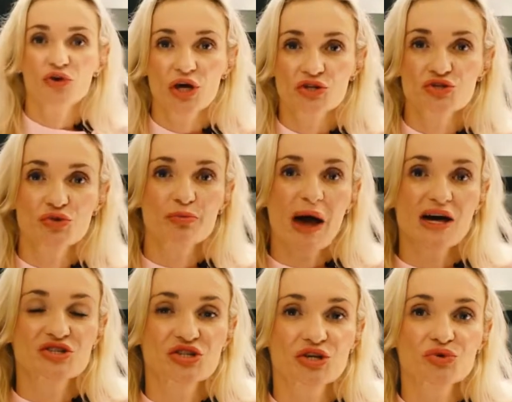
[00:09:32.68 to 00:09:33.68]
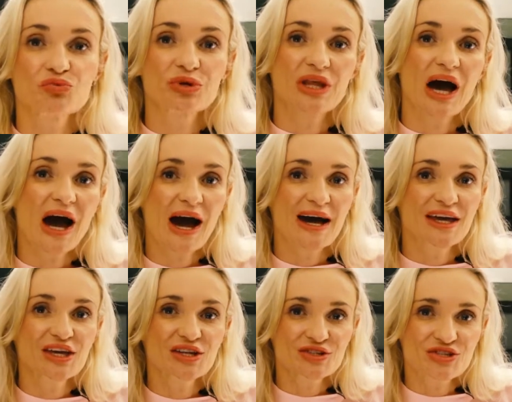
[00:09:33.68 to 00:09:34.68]
forget to match it with the high
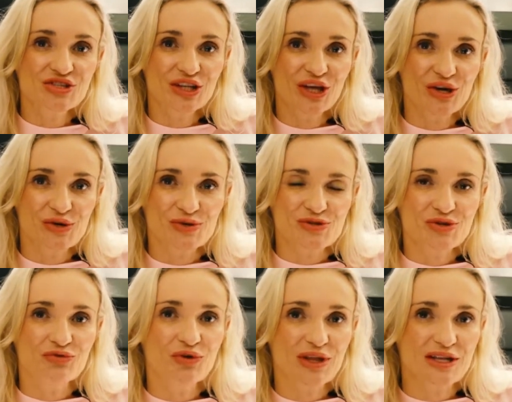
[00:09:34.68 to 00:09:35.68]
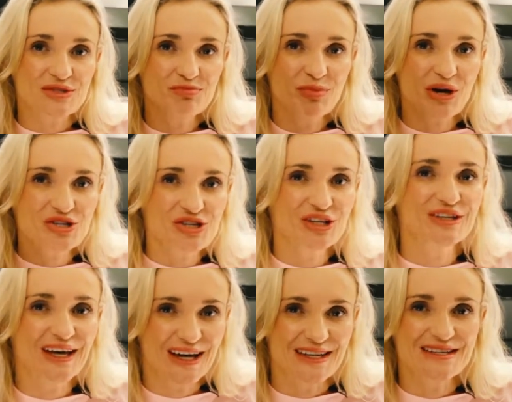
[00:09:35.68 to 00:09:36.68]
heel stilettos for that special
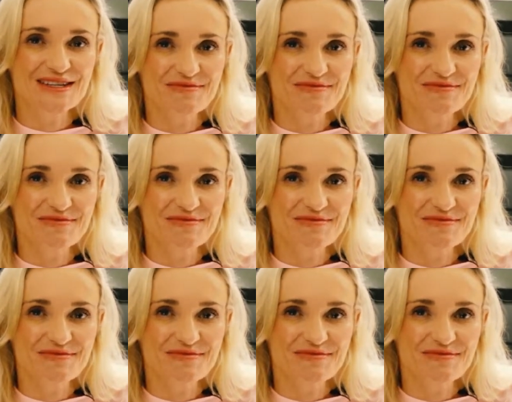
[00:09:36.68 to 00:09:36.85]
night.